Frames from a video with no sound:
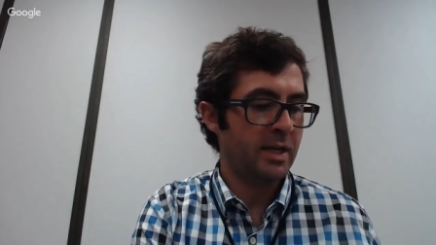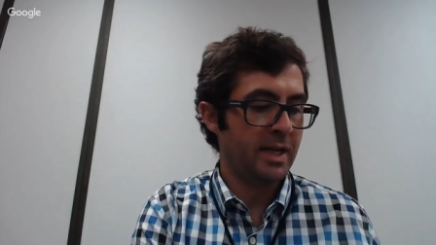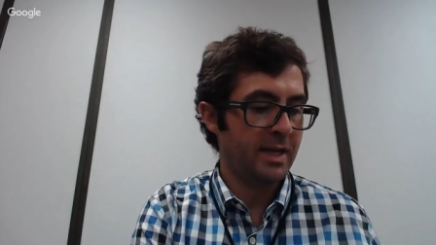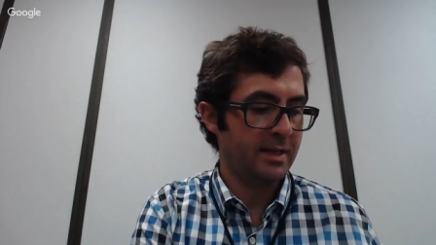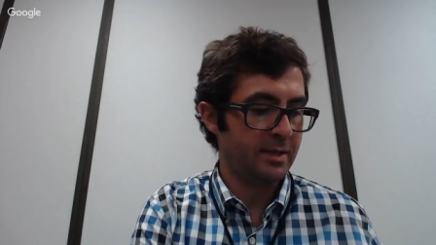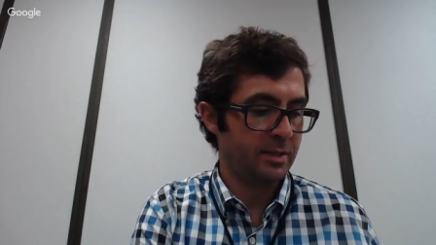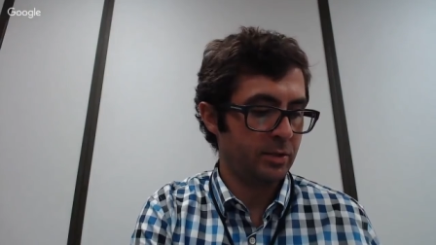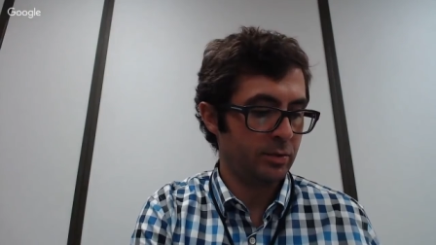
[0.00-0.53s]

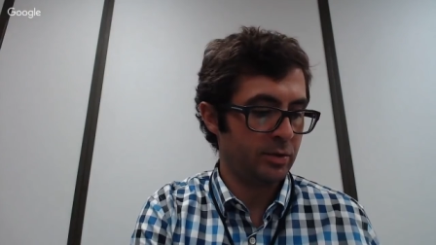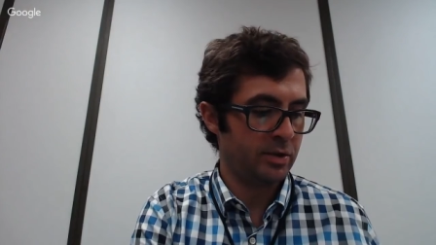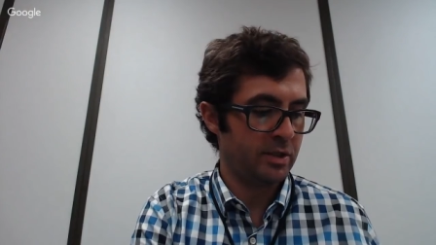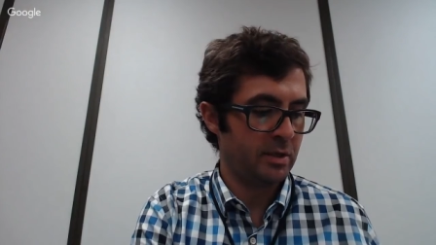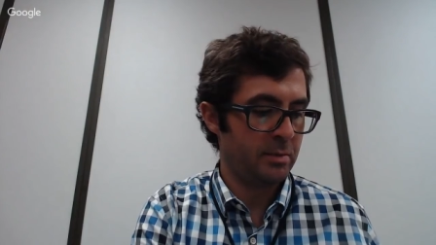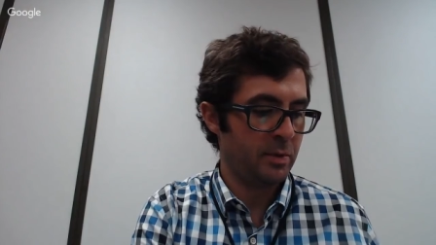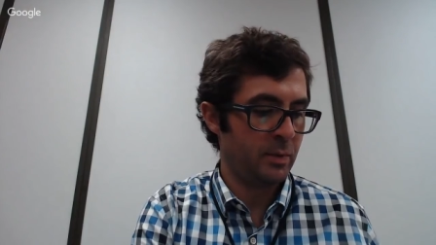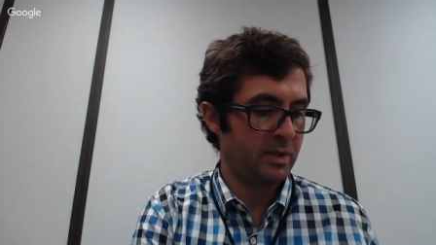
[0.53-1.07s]
look at, so
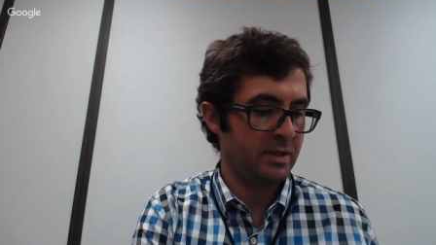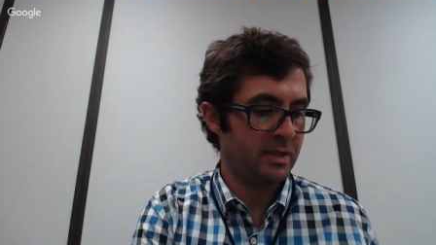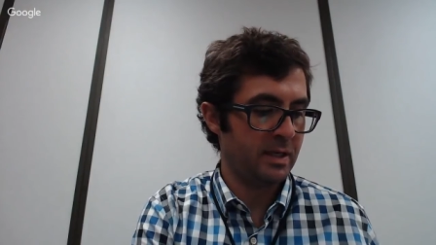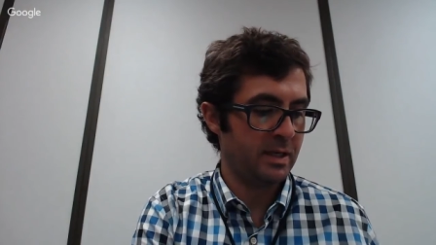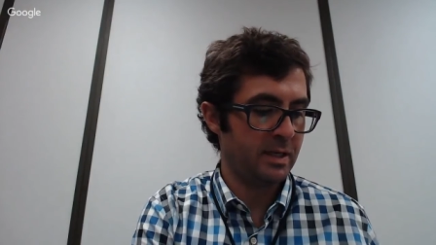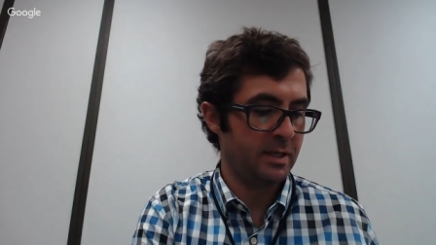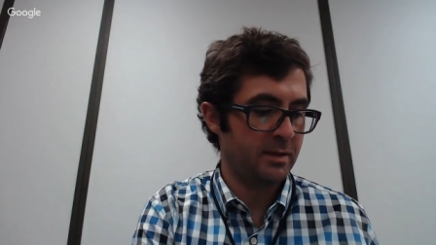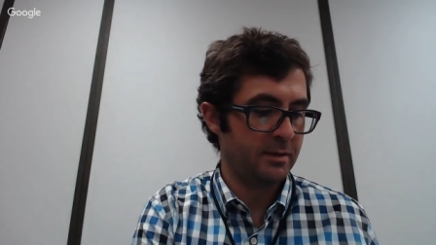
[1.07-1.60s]
just give me
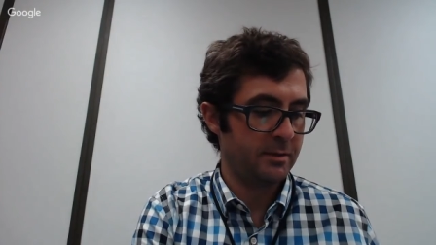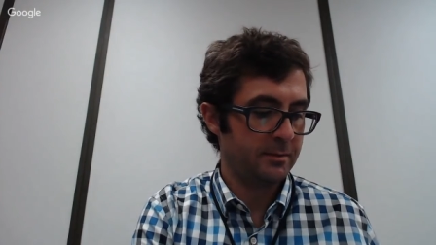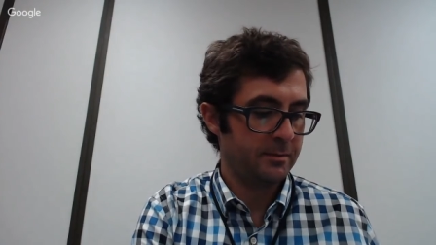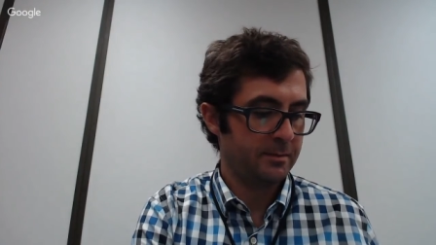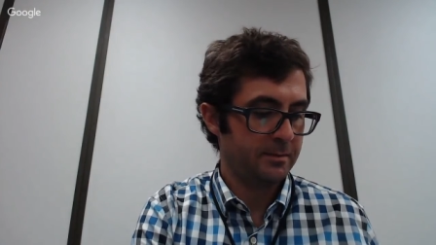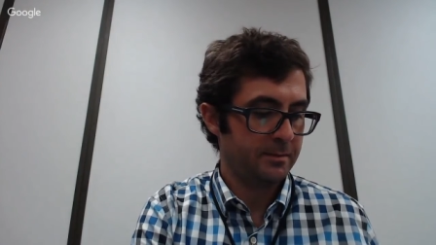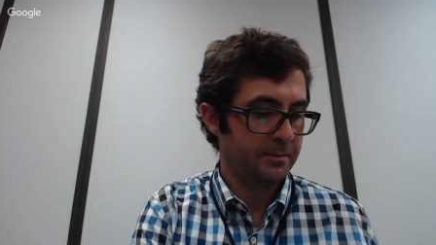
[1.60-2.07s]
1 second.